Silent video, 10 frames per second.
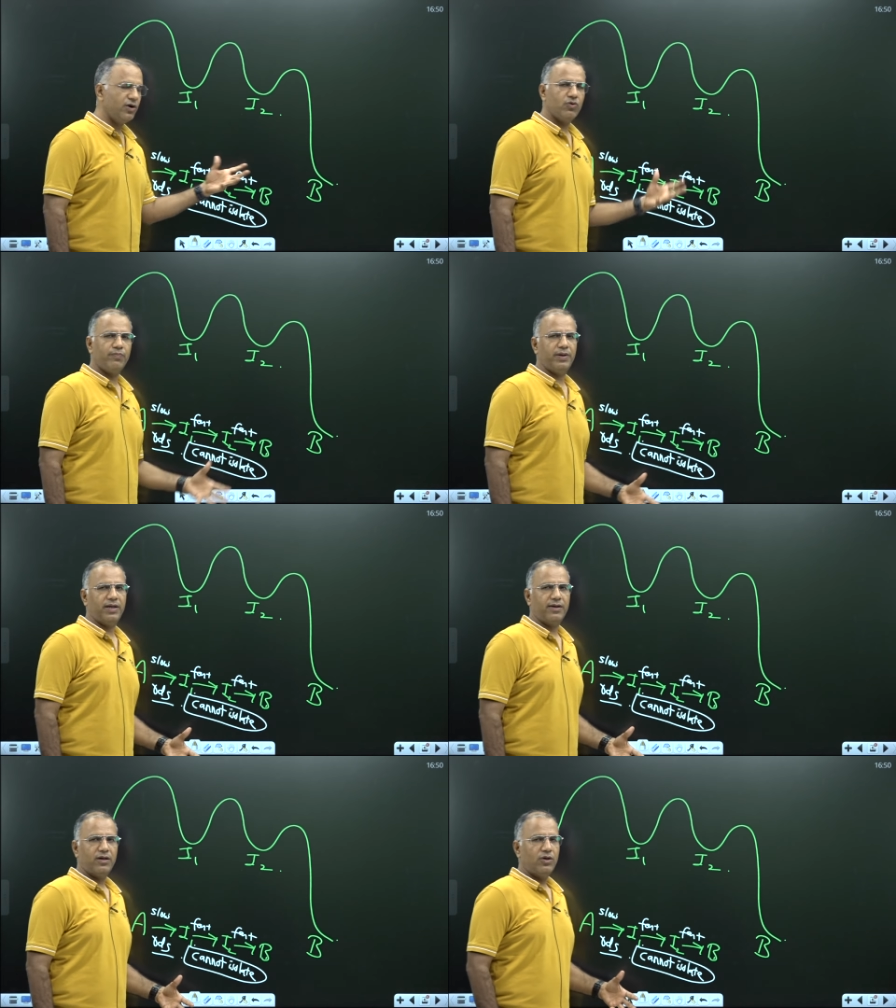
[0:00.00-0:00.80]
into B.
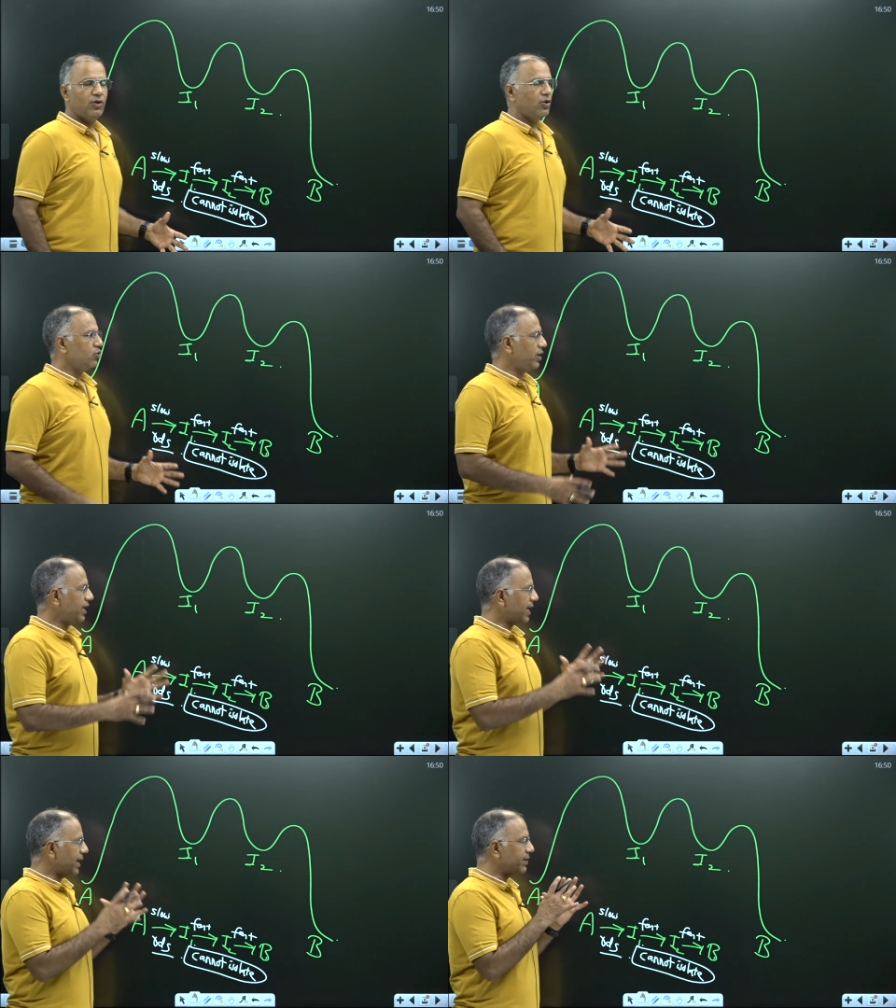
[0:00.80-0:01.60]
So, in
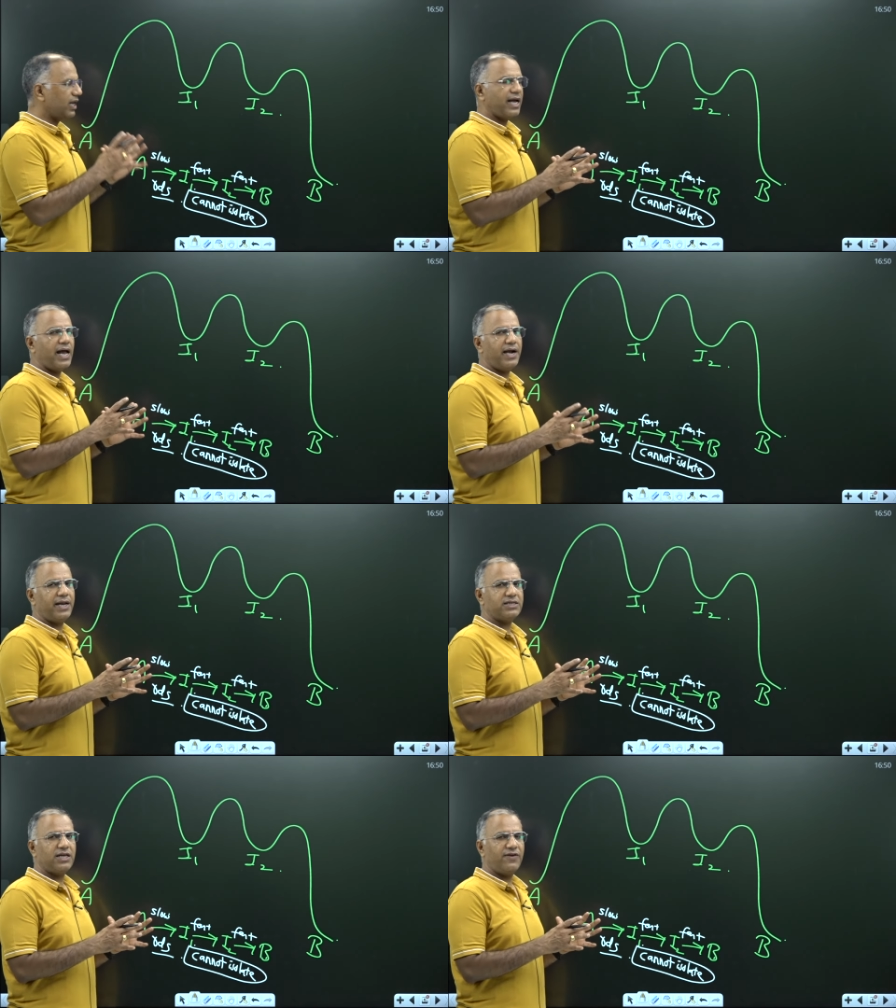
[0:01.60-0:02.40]
a chemical
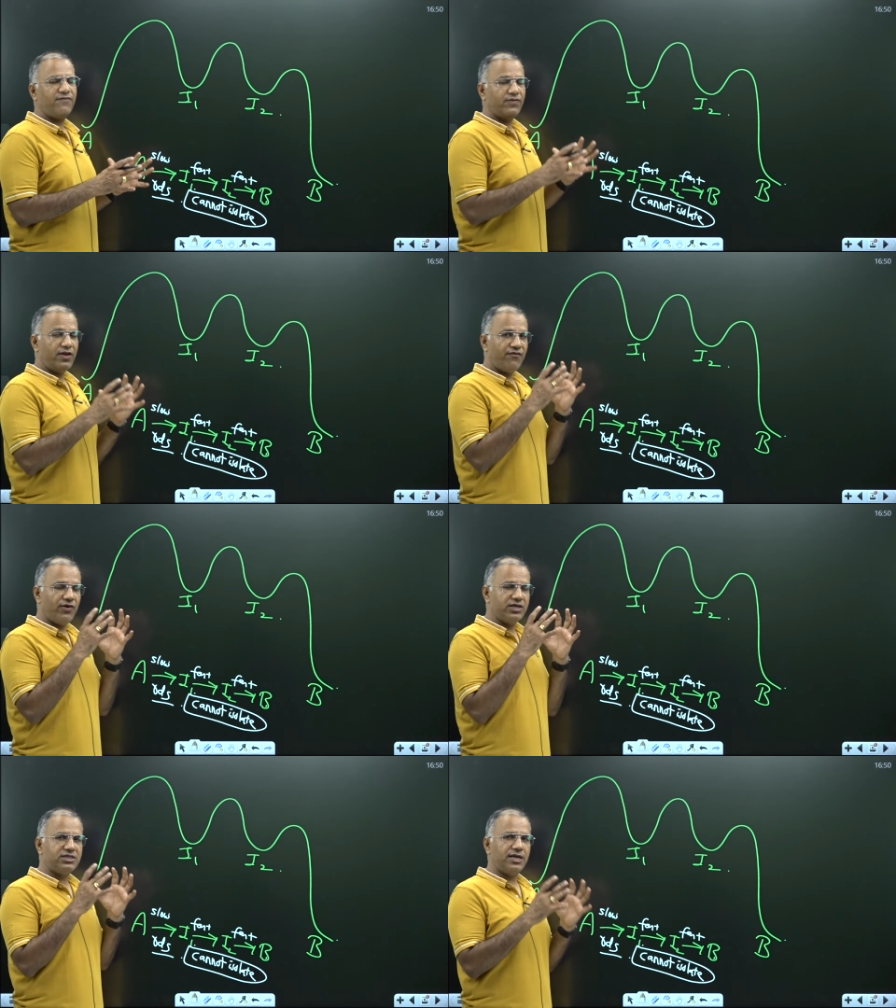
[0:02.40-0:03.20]
kinetics, if the
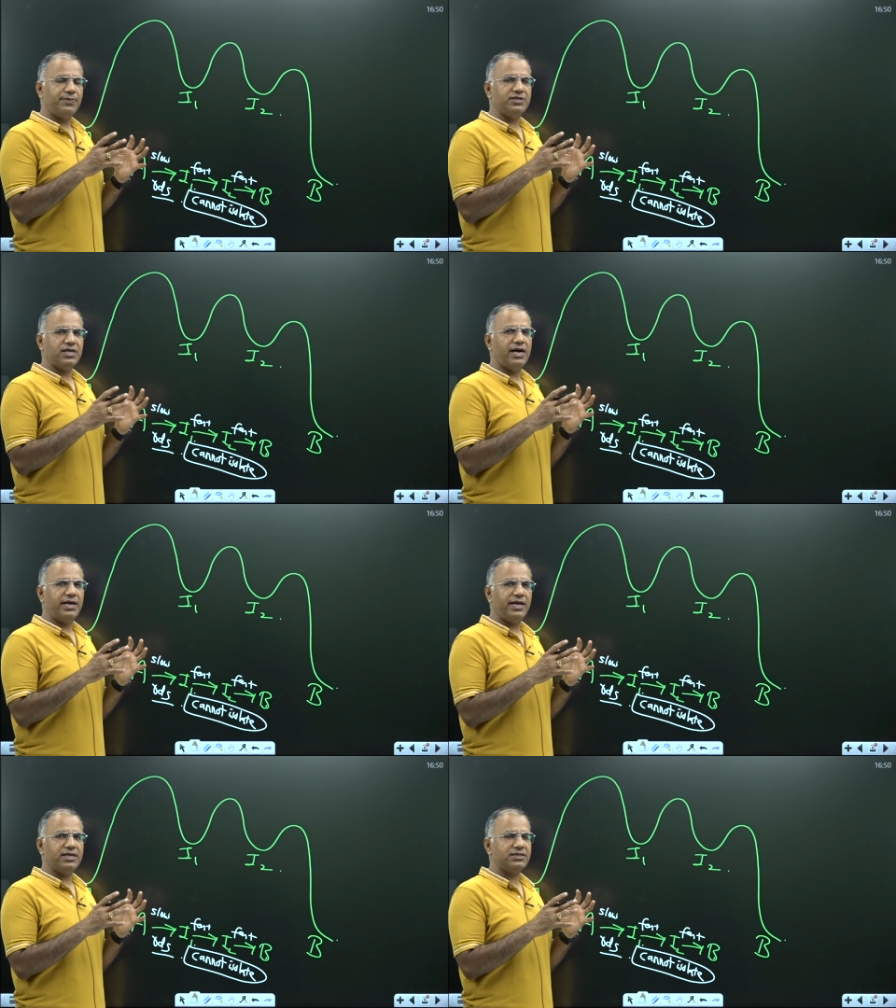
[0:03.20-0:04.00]
first step is the
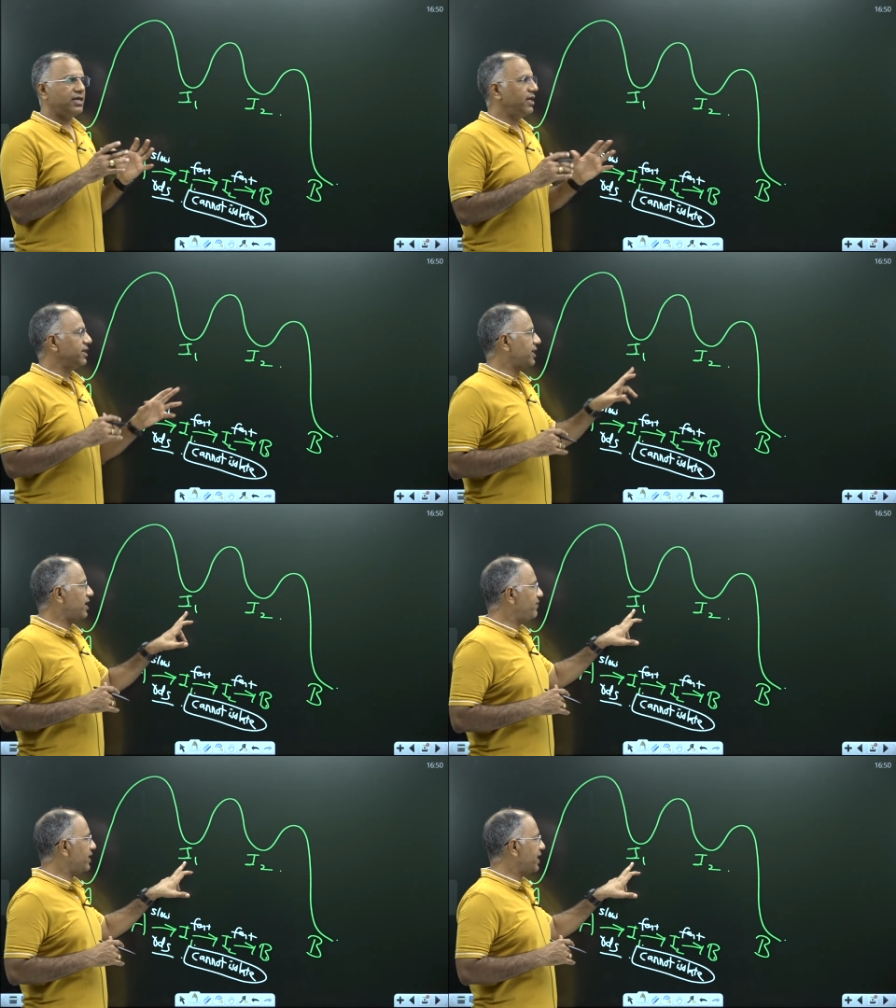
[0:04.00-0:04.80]
RDS,
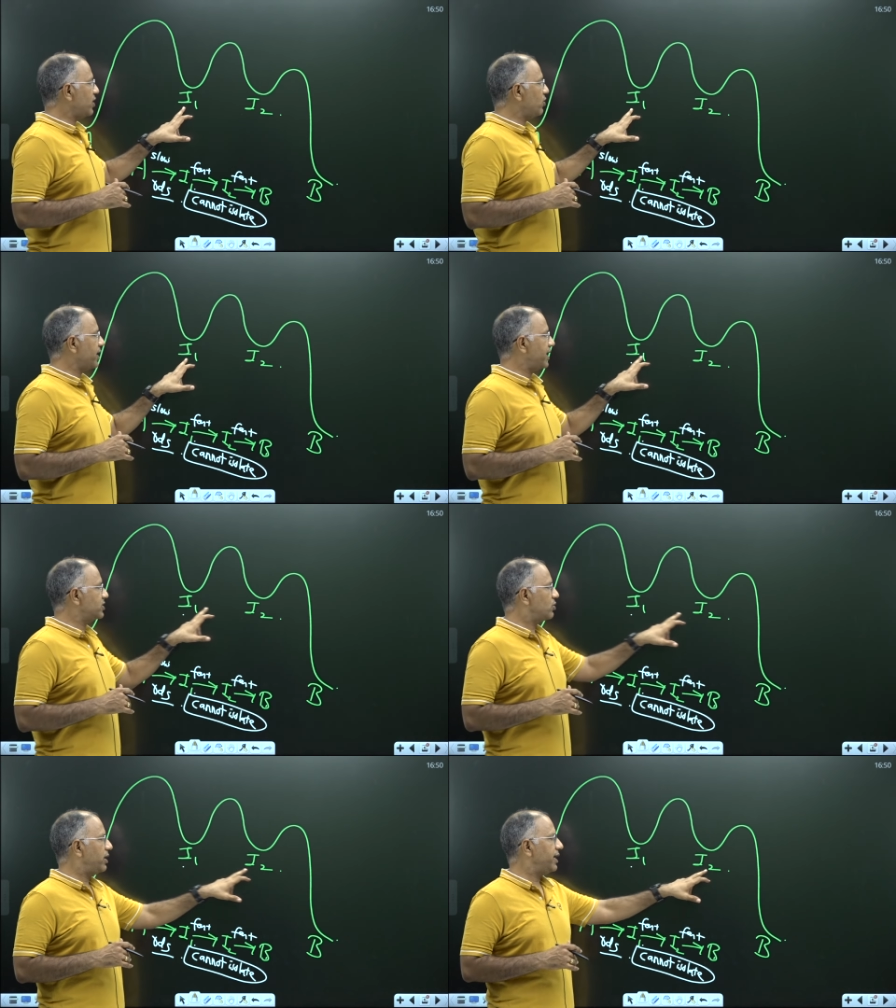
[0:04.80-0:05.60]
then we cannot
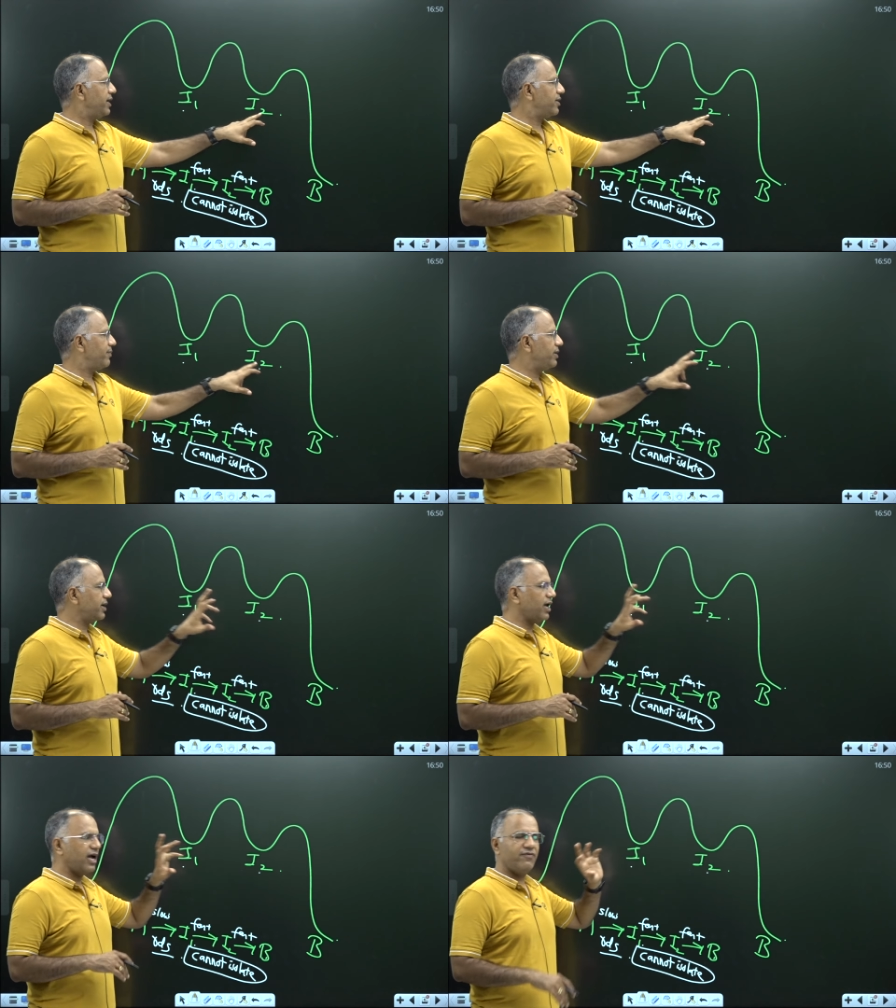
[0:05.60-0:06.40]
isolate
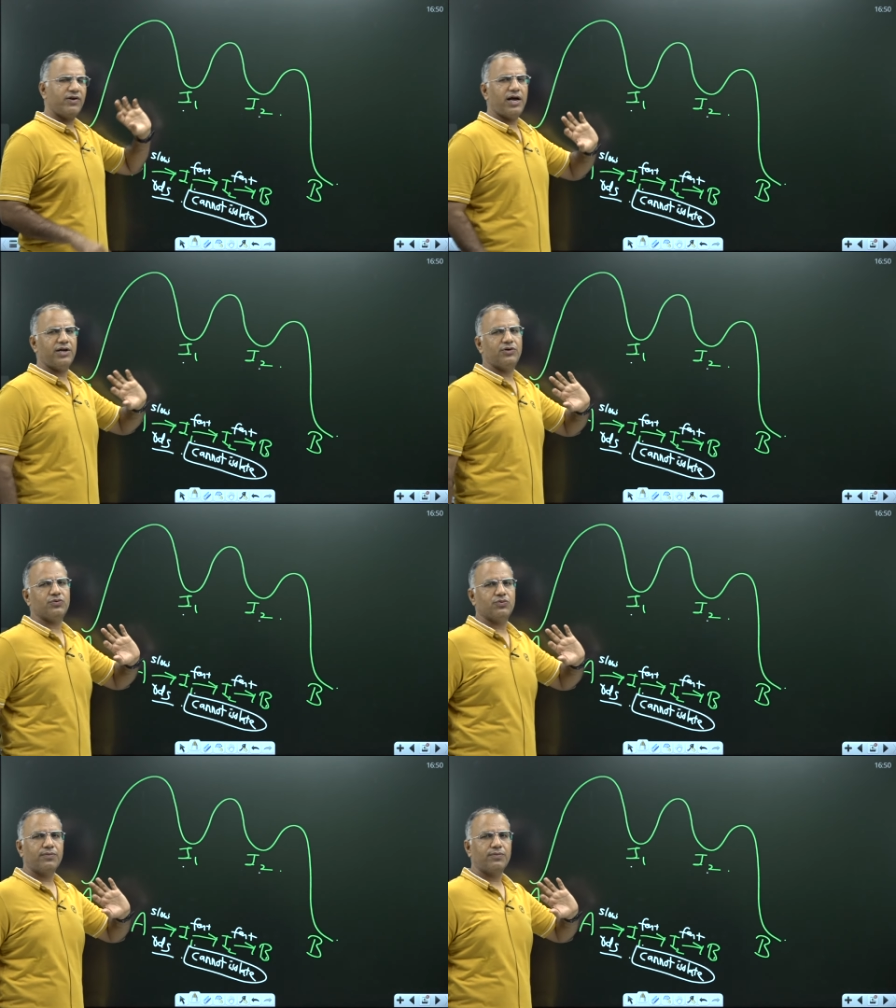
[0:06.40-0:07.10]
intermediate I1, I2.